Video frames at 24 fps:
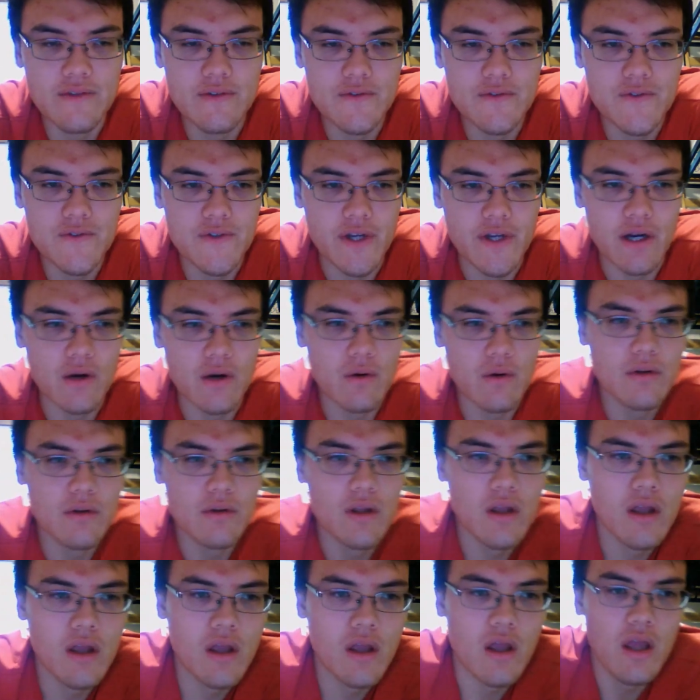So
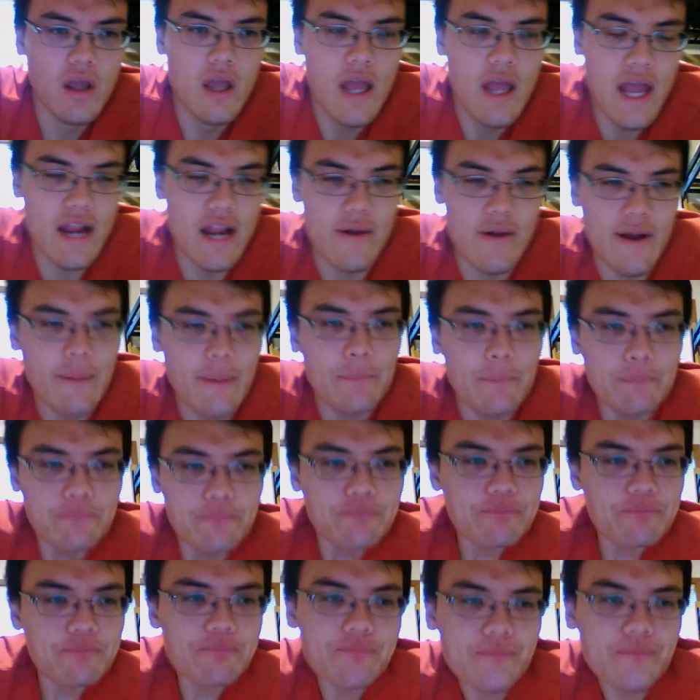anyway,
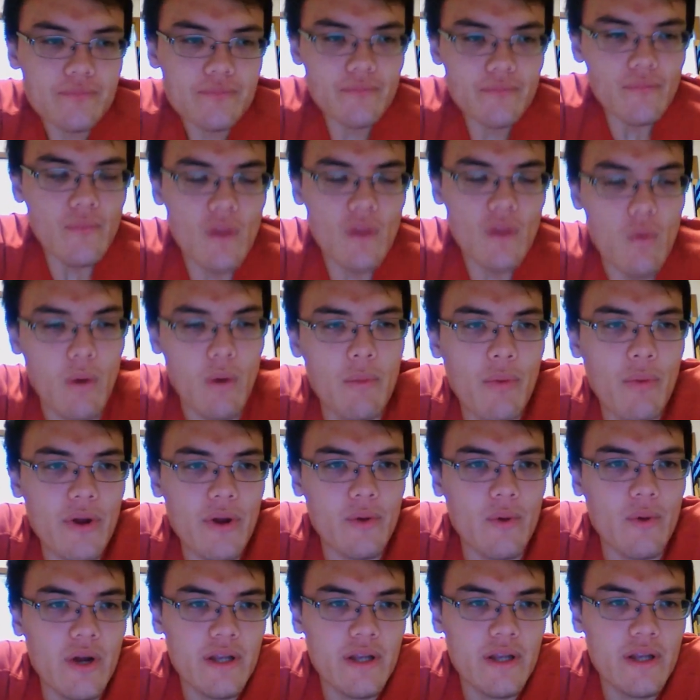
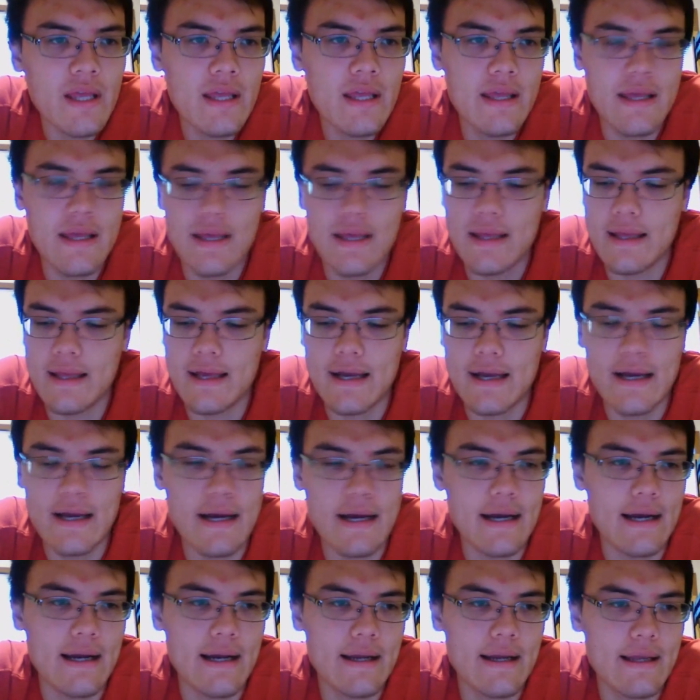
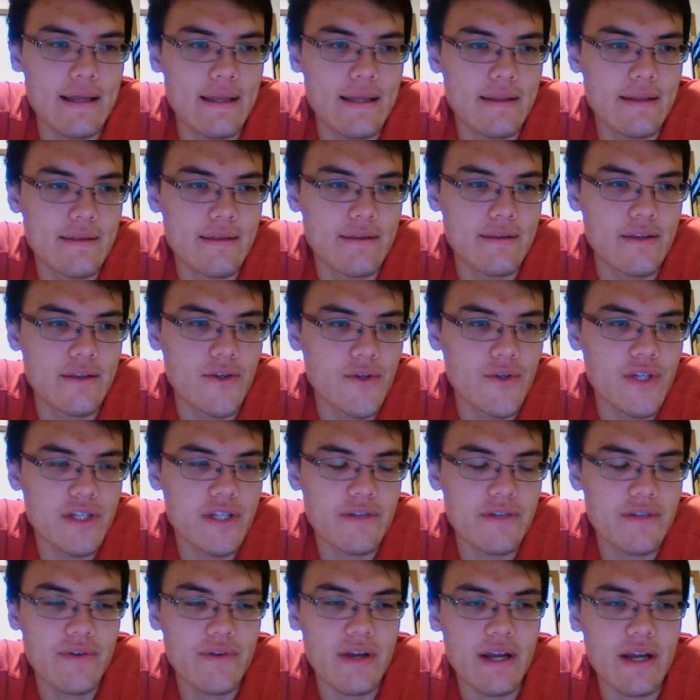1.1, you need
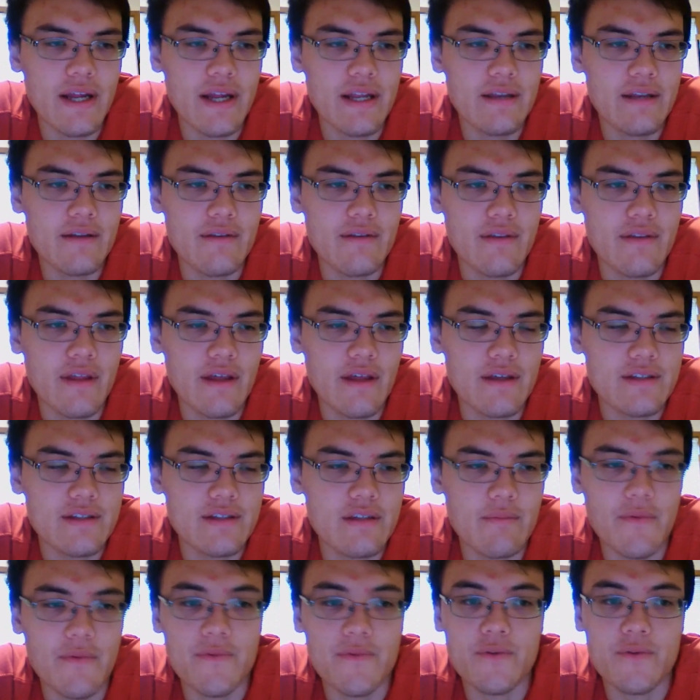to find the
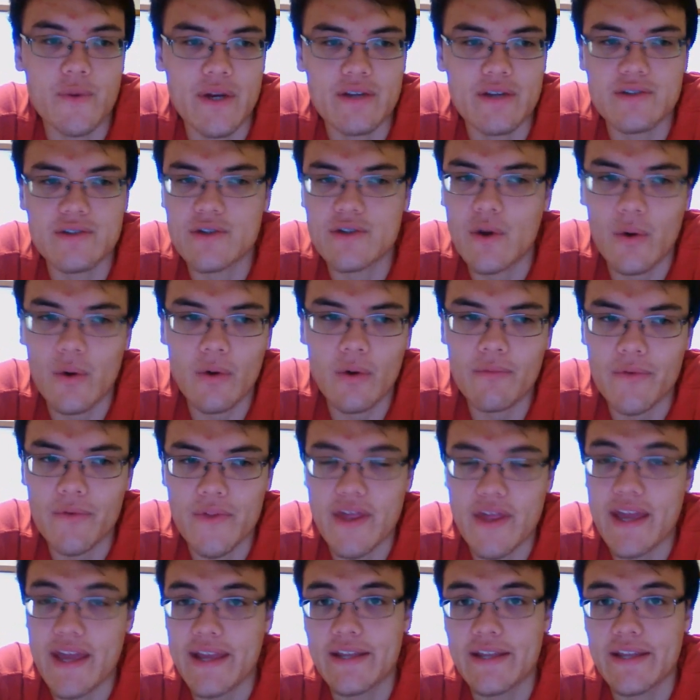sum of squares total for
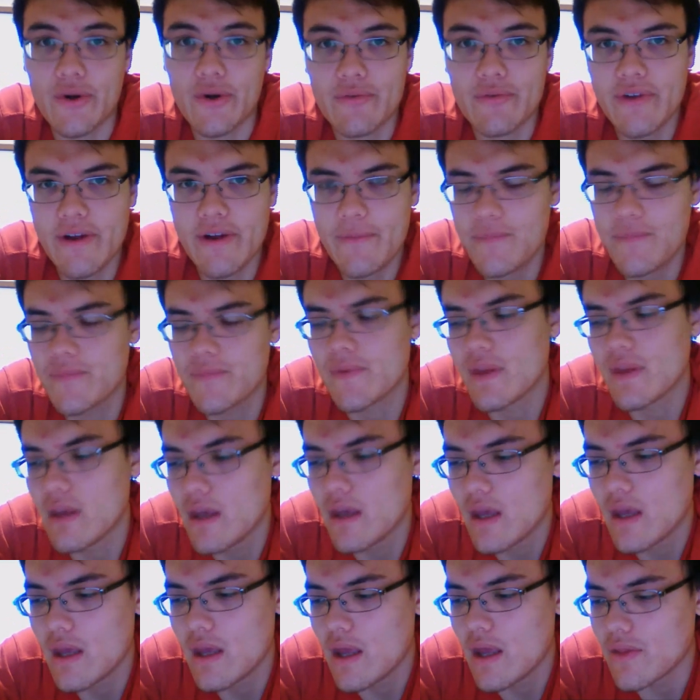the ANOVA.
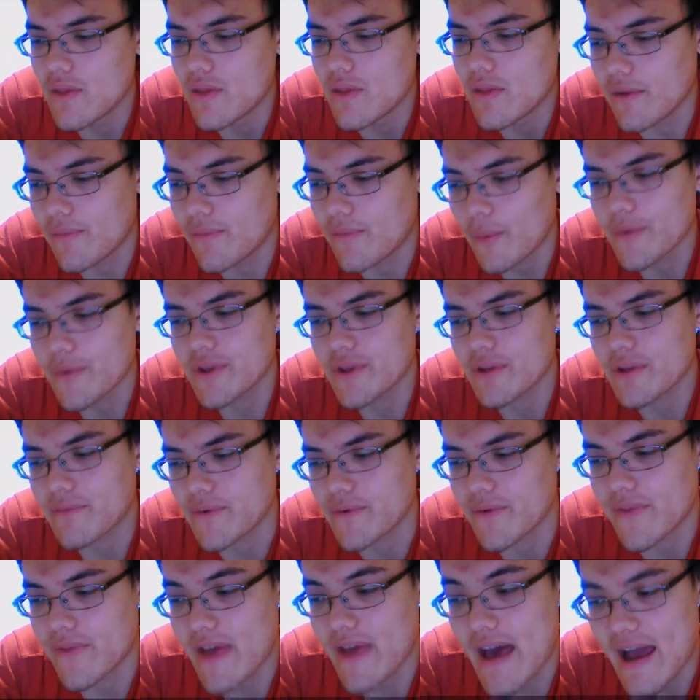The formula
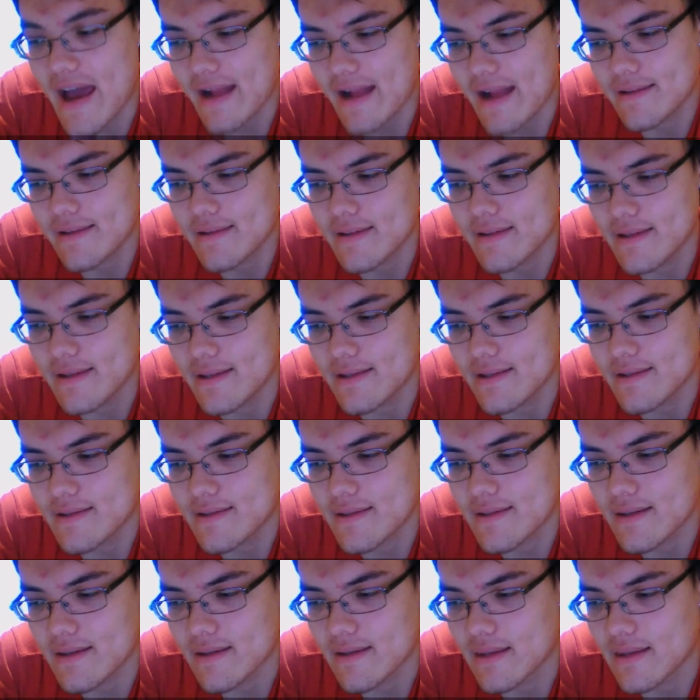for that
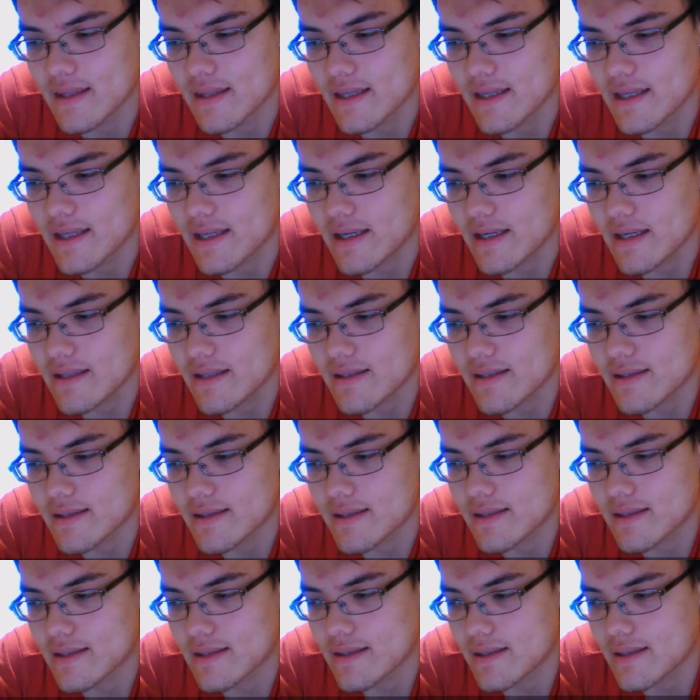is the
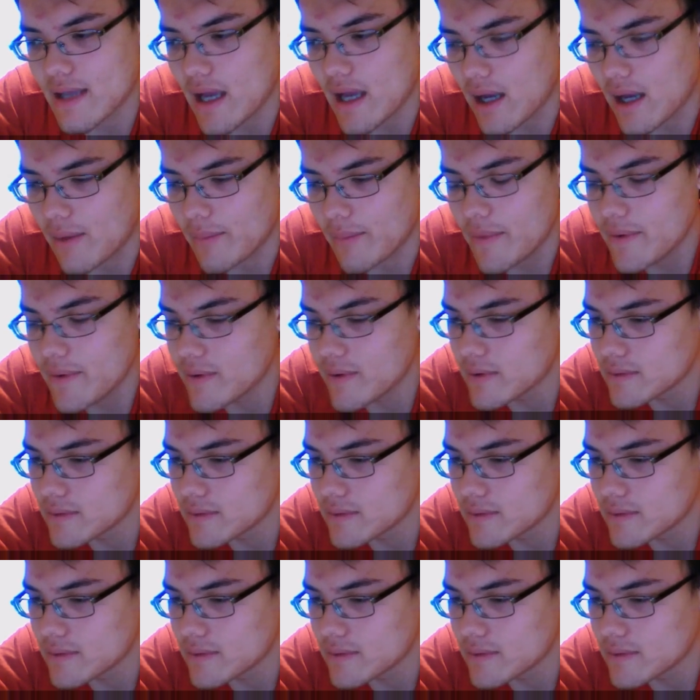sum